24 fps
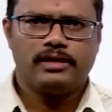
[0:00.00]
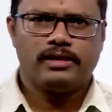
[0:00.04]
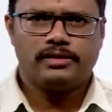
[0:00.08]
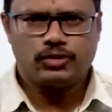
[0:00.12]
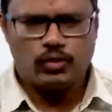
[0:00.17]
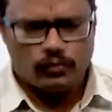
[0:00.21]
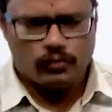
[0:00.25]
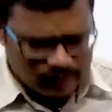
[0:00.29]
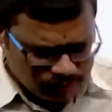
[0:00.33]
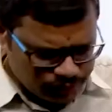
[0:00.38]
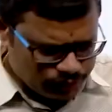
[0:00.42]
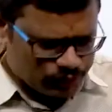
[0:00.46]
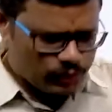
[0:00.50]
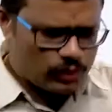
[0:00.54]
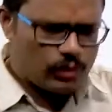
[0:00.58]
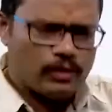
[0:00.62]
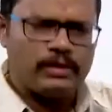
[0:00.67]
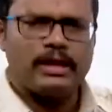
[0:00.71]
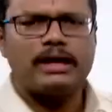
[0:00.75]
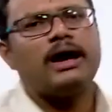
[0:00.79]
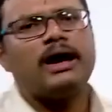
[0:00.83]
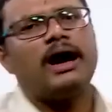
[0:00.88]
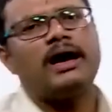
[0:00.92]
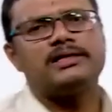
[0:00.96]
So, once you know
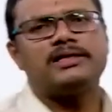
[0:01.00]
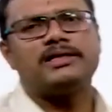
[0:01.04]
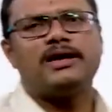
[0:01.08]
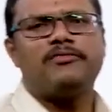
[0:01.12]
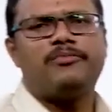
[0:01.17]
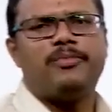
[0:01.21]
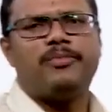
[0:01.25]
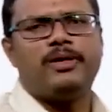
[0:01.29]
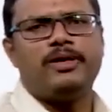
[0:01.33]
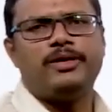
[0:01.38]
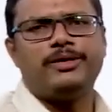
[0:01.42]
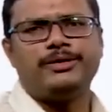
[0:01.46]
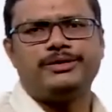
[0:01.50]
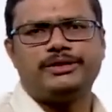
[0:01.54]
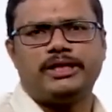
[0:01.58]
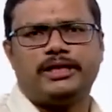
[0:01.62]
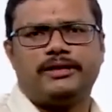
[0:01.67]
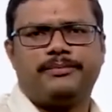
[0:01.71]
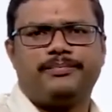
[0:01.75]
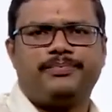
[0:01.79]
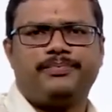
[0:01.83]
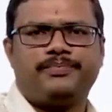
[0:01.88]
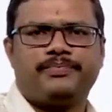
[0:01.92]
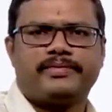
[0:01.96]
the cause of
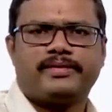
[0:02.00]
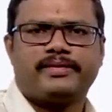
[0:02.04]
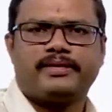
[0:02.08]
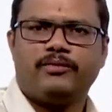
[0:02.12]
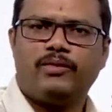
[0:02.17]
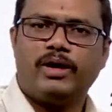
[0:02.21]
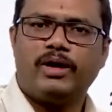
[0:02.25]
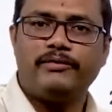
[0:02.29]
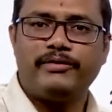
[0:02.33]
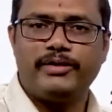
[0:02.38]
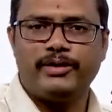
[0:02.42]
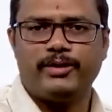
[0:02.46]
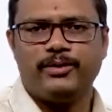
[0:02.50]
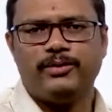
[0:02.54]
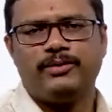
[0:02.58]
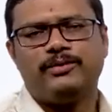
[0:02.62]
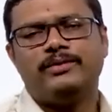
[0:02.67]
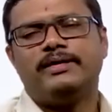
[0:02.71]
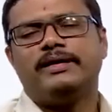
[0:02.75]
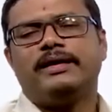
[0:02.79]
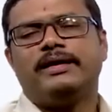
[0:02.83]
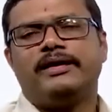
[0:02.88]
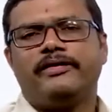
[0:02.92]
pollution, what do?